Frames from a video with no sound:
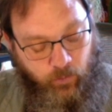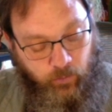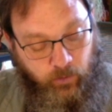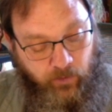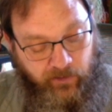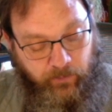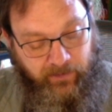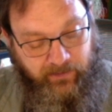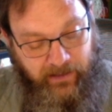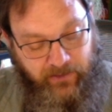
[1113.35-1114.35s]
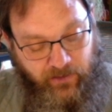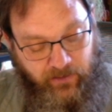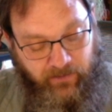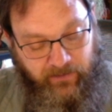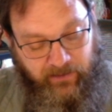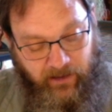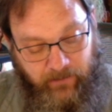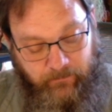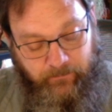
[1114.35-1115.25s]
rules, and procedures of this type,